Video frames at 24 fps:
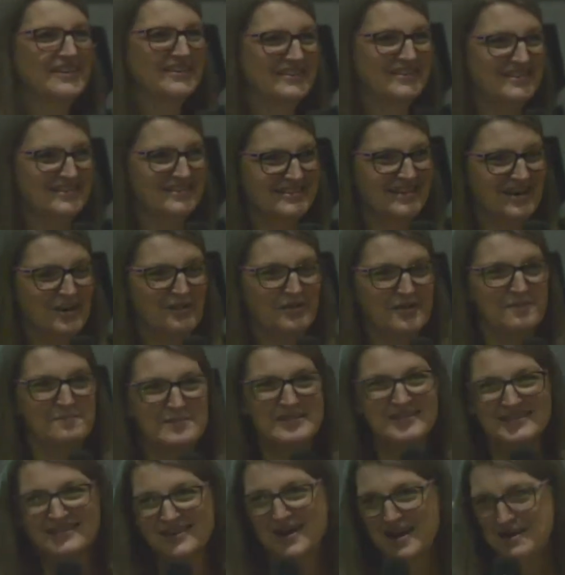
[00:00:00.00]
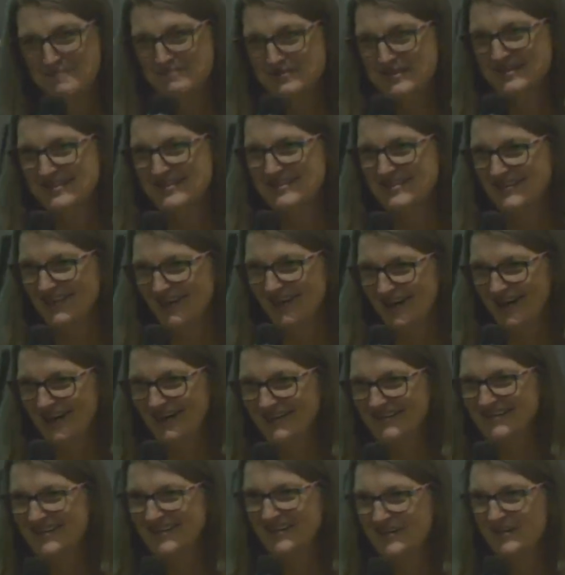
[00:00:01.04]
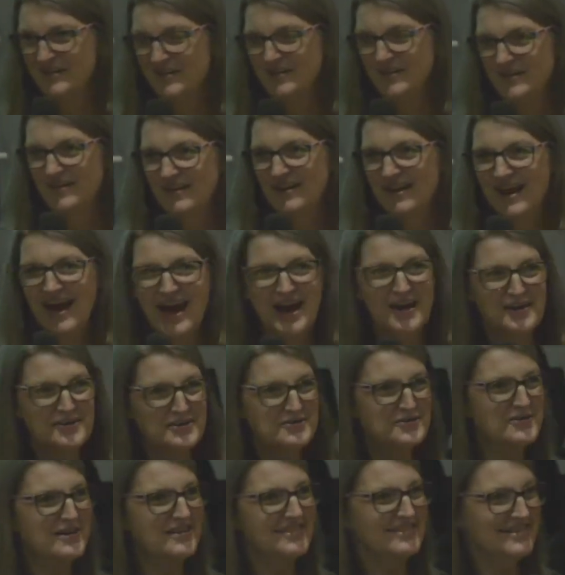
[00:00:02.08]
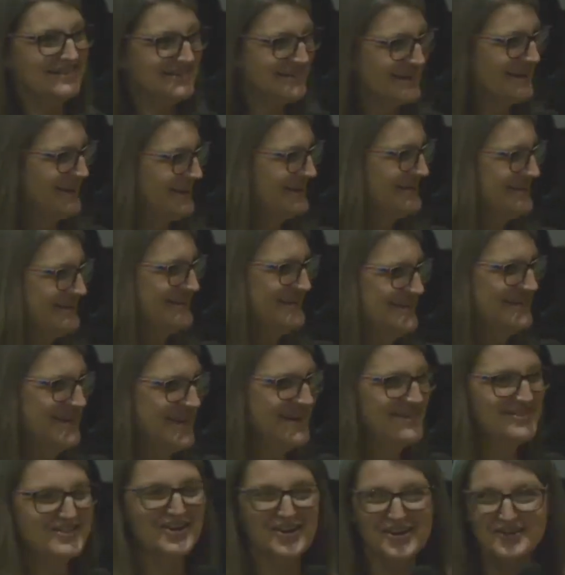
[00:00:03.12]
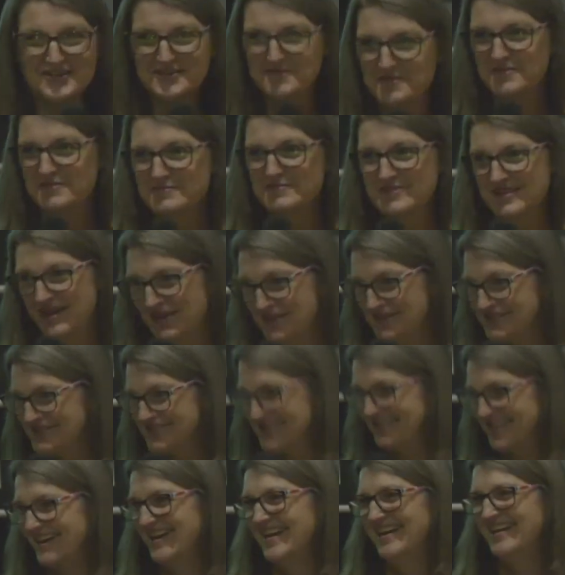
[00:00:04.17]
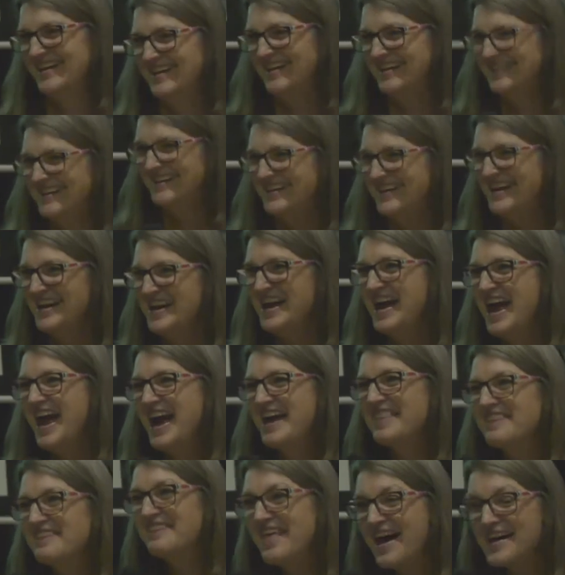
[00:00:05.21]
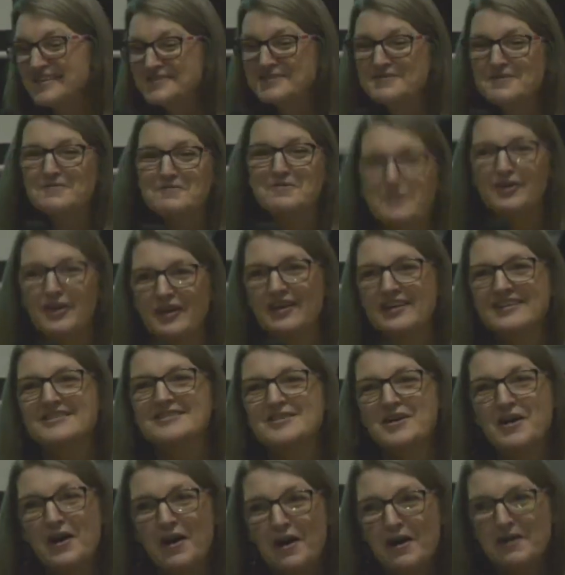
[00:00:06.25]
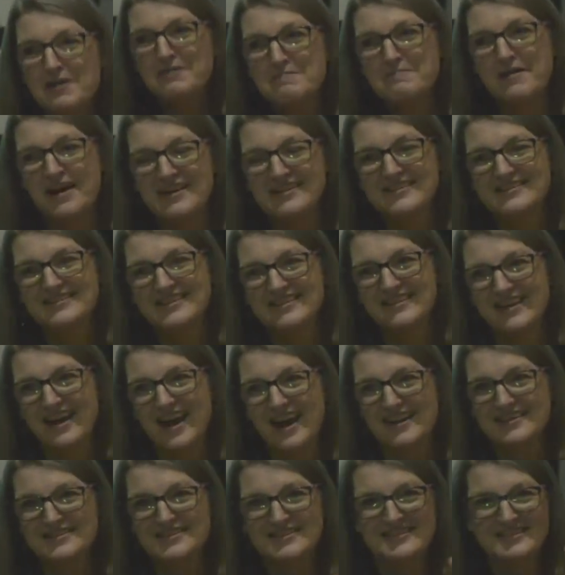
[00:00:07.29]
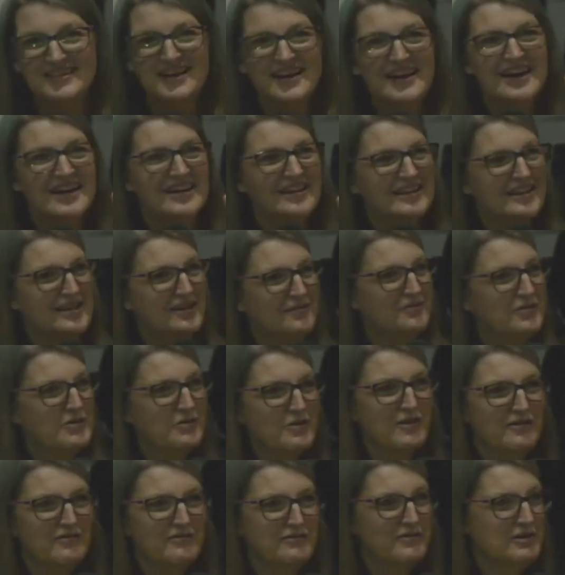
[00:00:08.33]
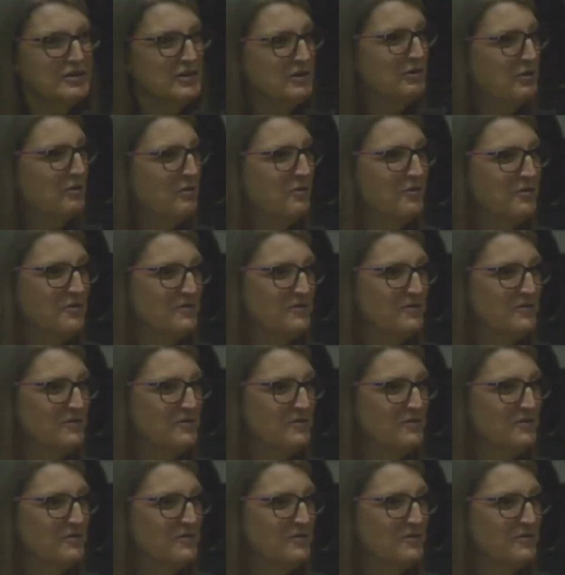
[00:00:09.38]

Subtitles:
to tell them it's time to start. How do you get these kids to take charge of themselves? And that's what we're going to talk about today. Just give you a few